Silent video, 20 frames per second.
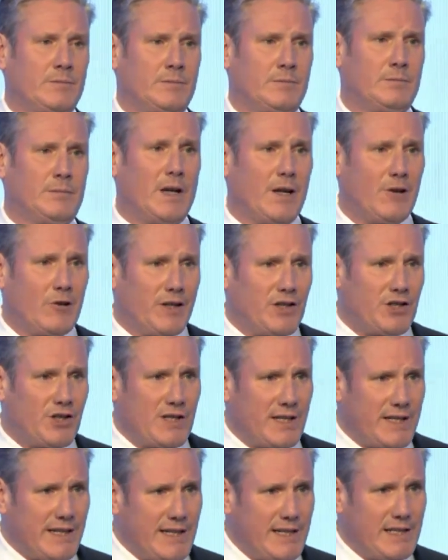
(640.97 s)
Migration
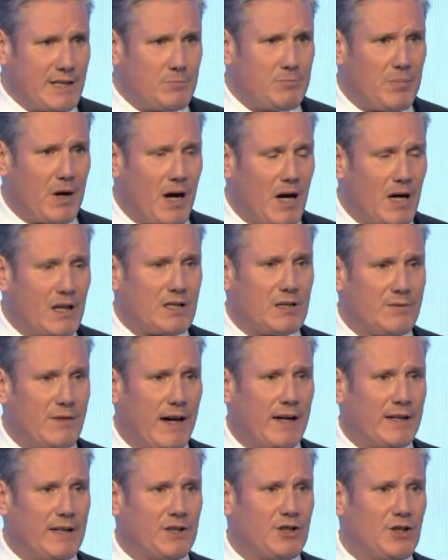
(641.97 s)
is part of
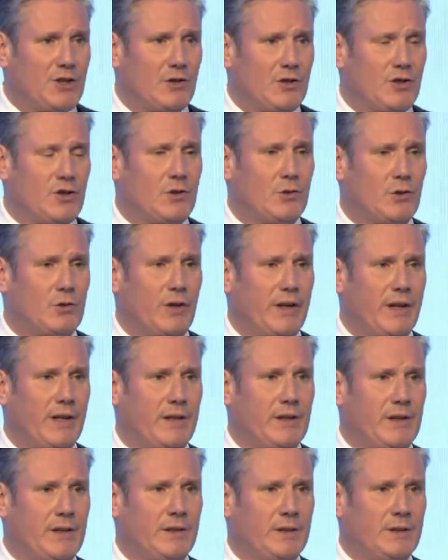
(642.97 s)
our national story
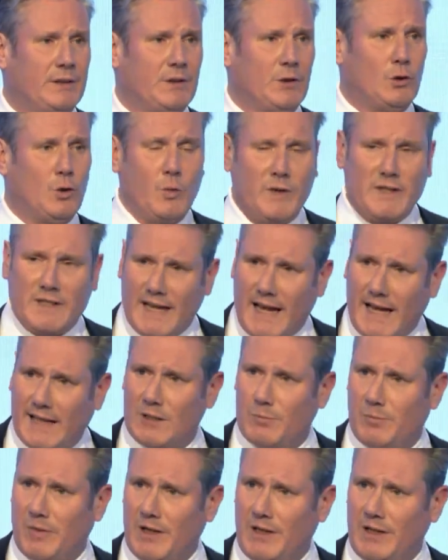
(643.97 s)
always has
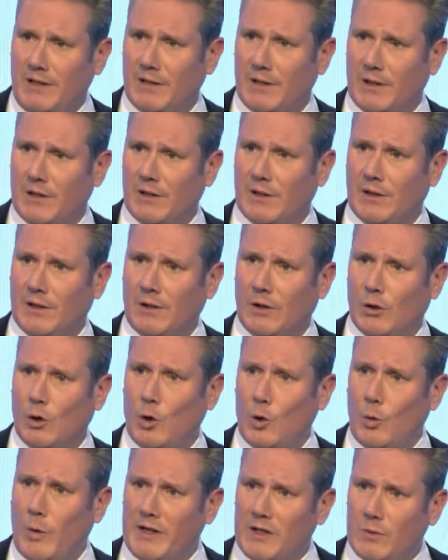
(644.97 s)
been,
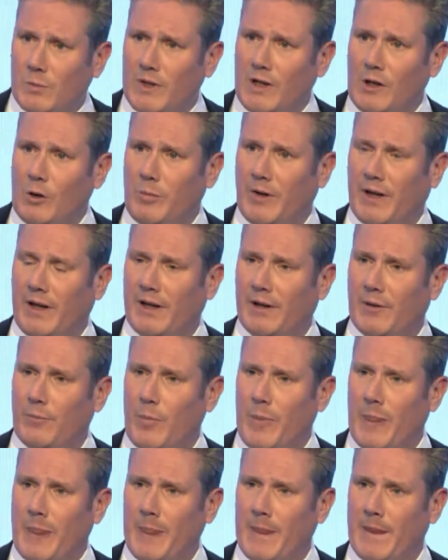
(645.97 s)
always will be.
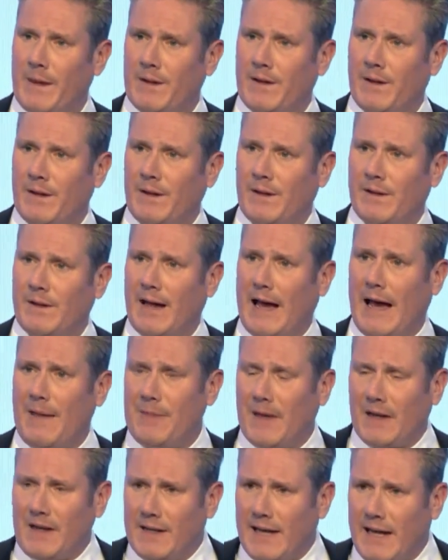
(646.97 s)
And
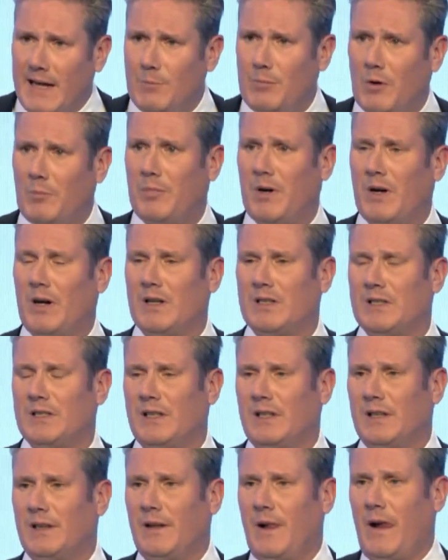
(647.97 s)
the Labour Party
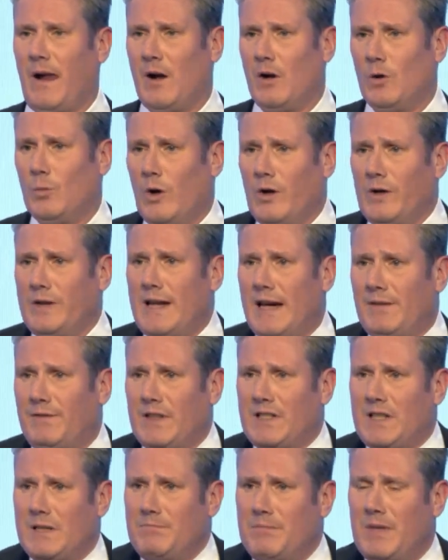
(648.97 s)
will never
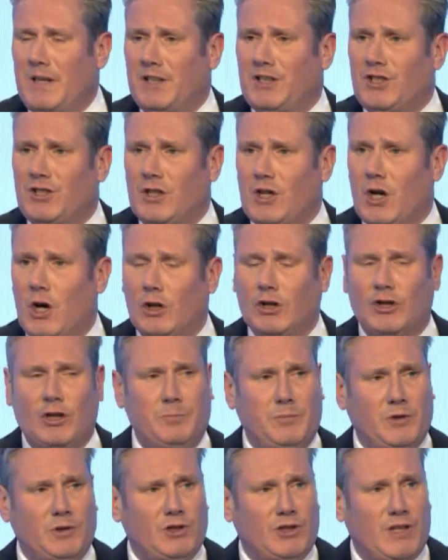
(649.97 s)
diminish the
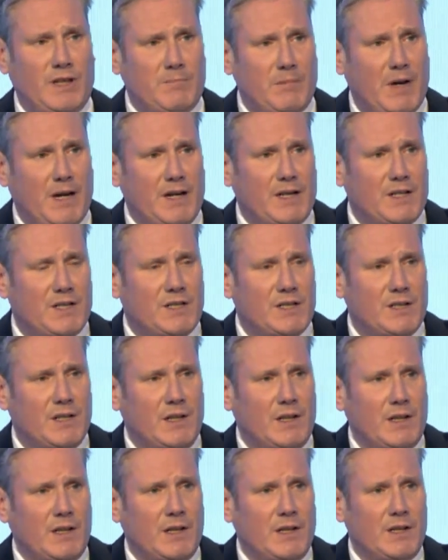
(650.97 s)
contribution it makes
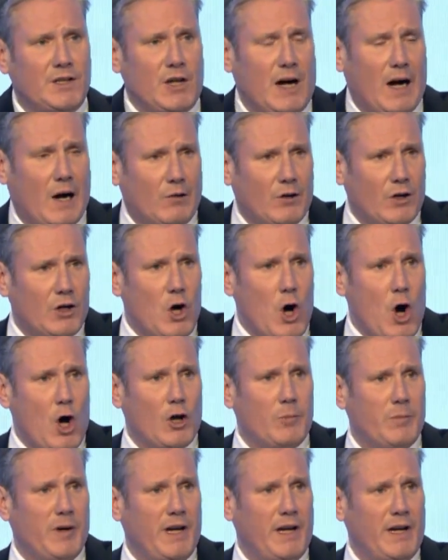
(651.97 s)
to our
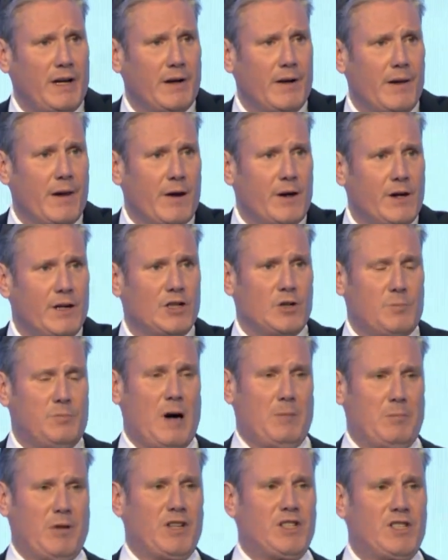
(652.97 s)
economy, to
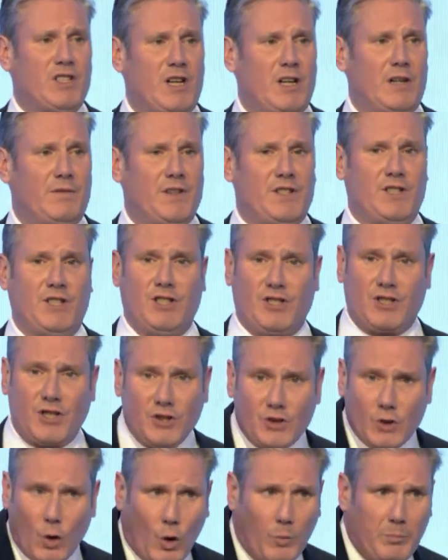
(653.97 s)
public services, to
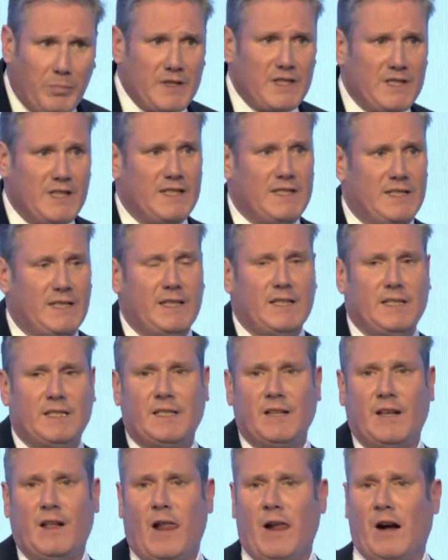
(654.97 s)
your businesses
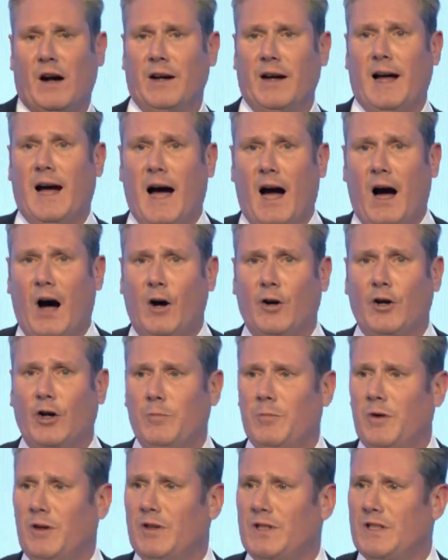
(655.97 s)
and our
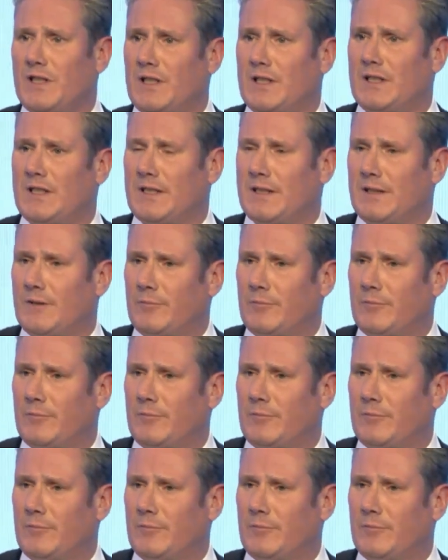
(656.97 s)
communities.